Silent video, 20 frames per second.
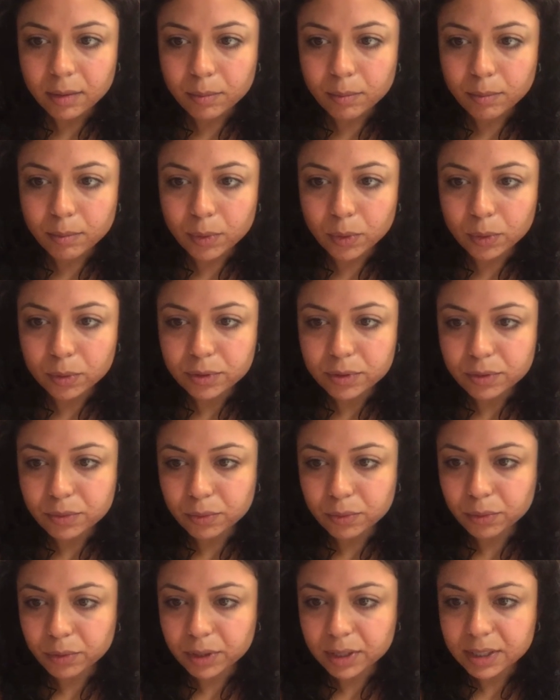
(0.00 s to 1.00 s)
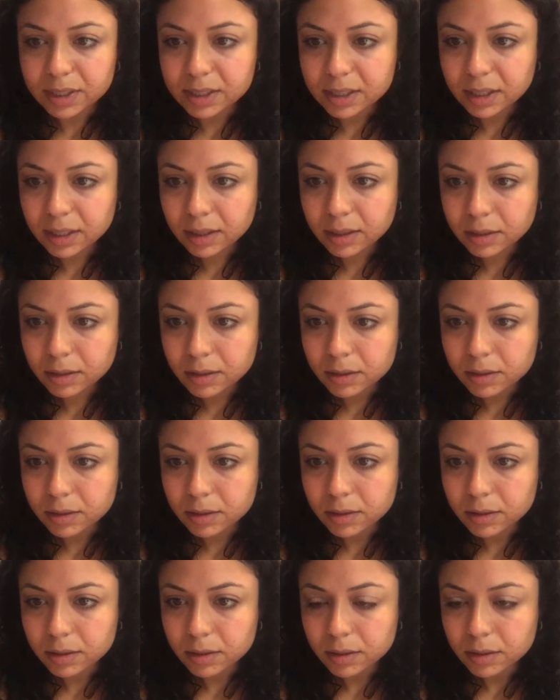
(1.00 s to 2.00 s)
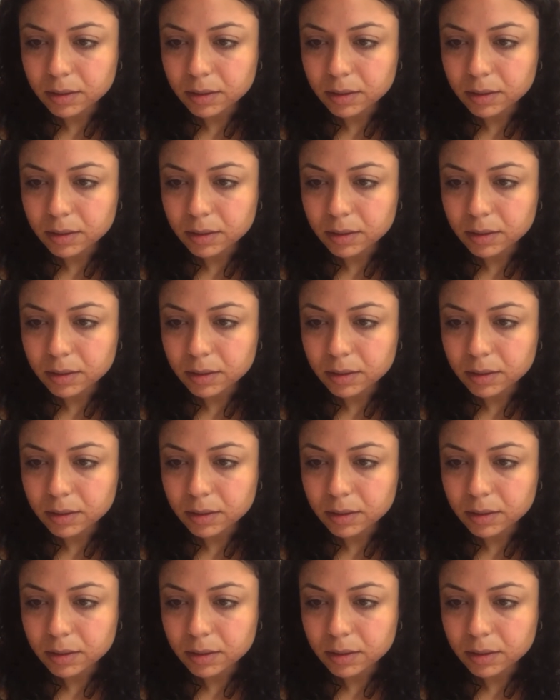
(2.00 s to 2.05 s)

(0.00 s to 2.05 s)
most recent,